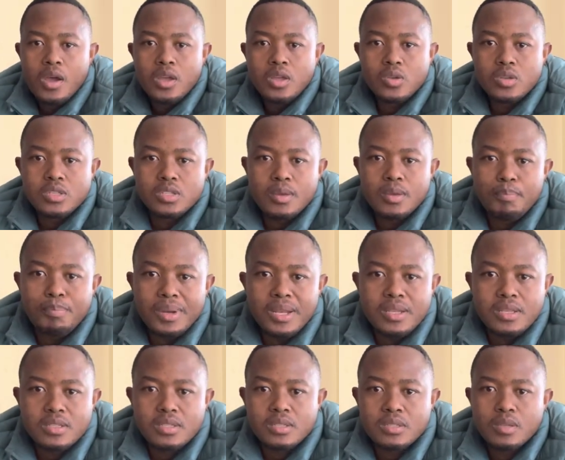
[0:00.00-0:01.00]

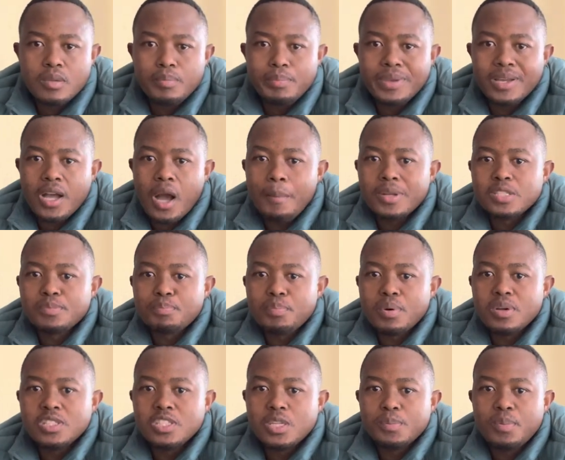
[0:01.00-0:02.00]
siblings. You become
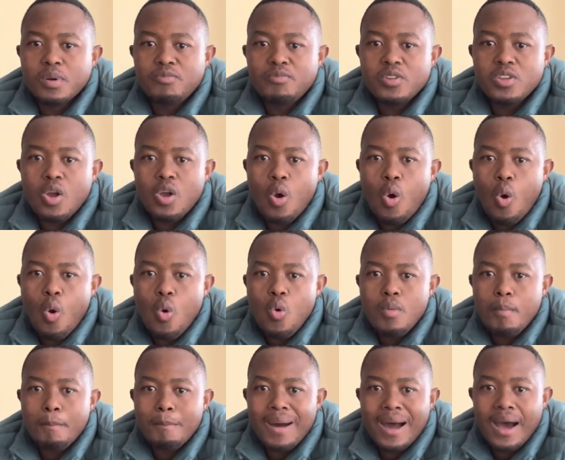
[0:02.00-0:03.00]
responsible for your
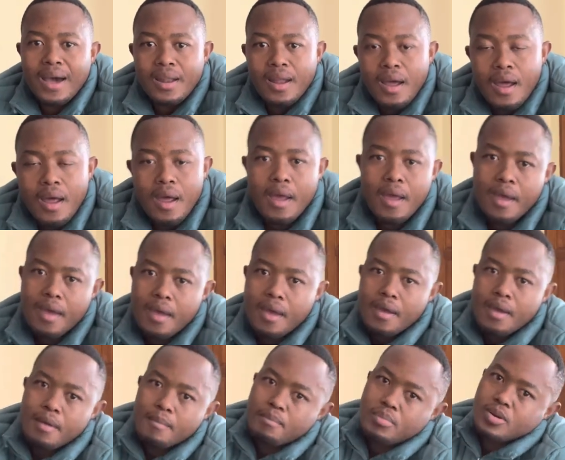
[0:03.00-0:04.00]
own mother,
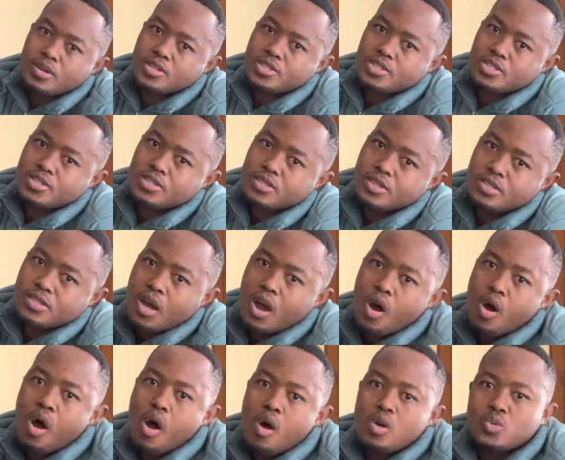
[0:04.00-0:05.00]
because she's a
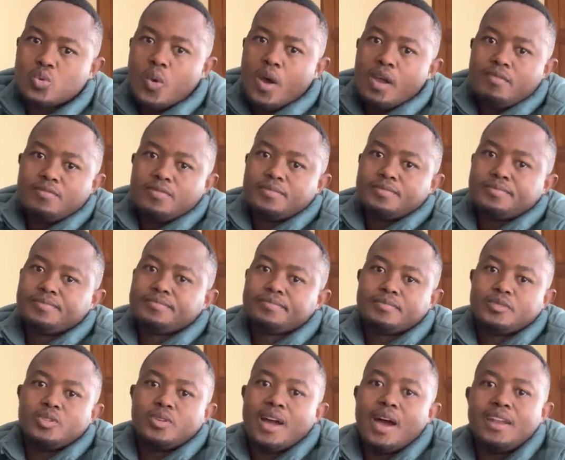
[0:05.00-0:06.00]
housewife.
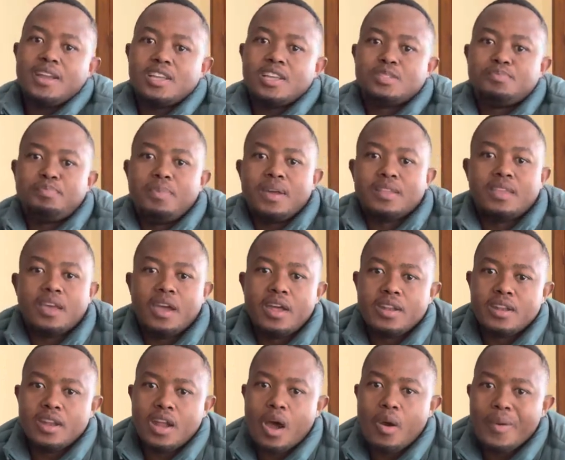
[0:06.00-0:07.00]
You can't expect her
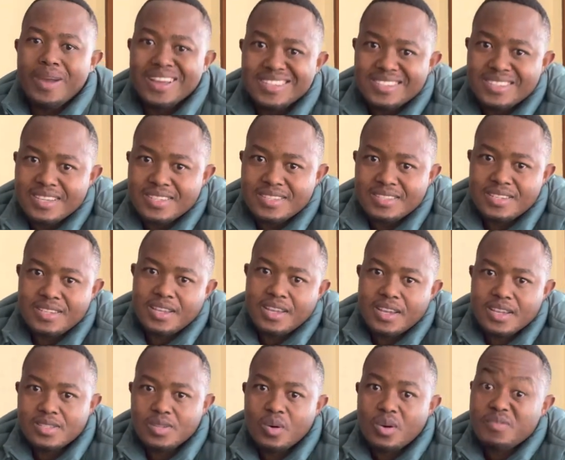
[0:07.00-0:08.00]
now at 60
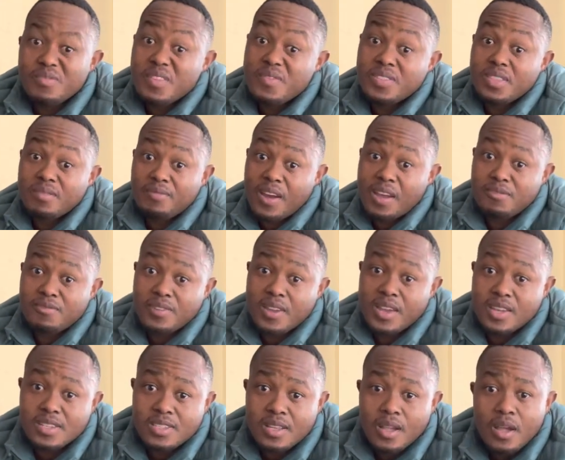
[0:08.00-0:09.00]
years or 55
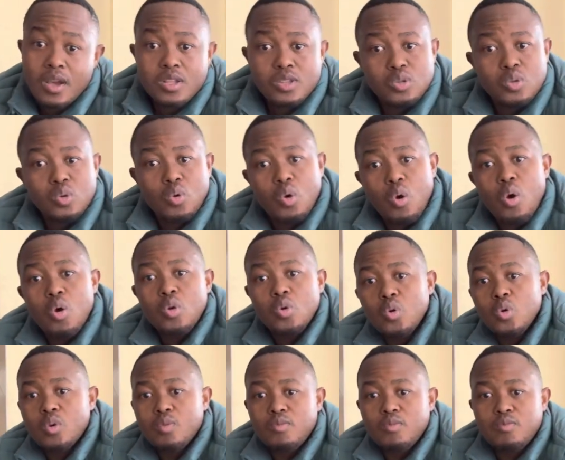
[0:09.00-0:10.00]
years to go
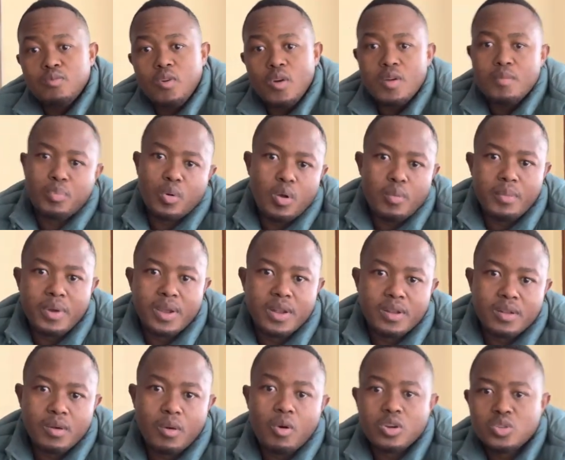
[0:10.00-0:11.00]
look for
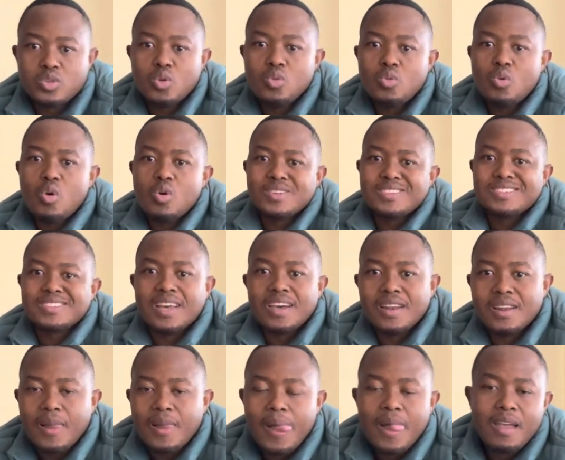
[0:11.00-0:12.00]
employment or to go
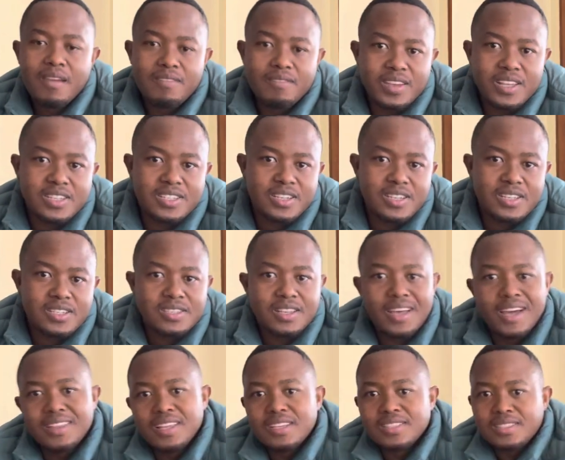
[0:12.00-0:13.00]
sell veggies
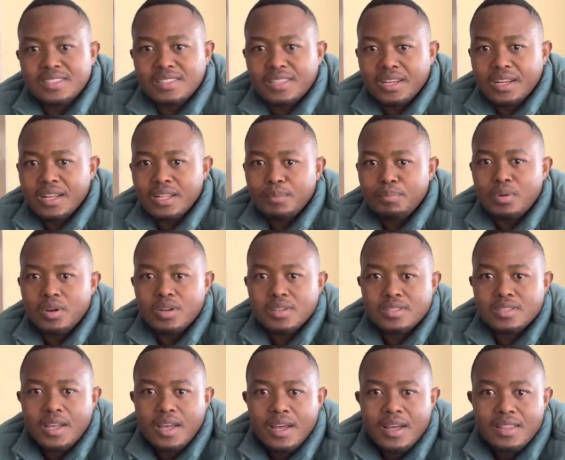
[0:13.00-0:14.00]
at the street,
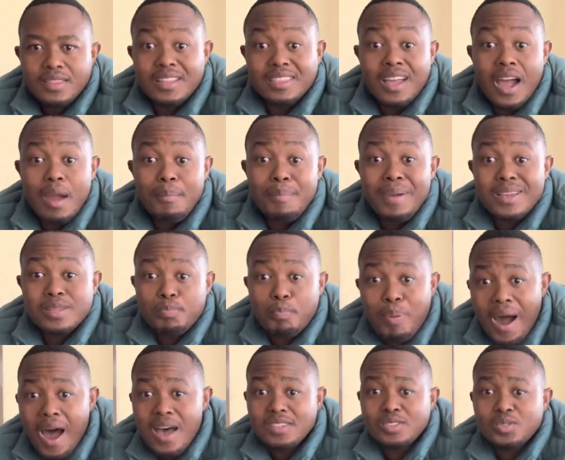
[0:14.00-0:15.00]
because the time has
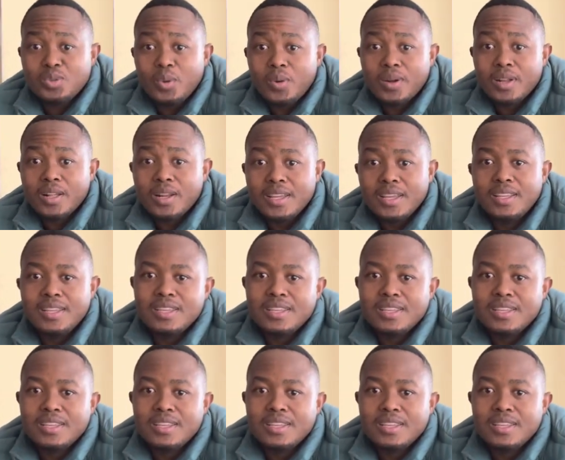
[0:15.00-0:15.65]
passed already.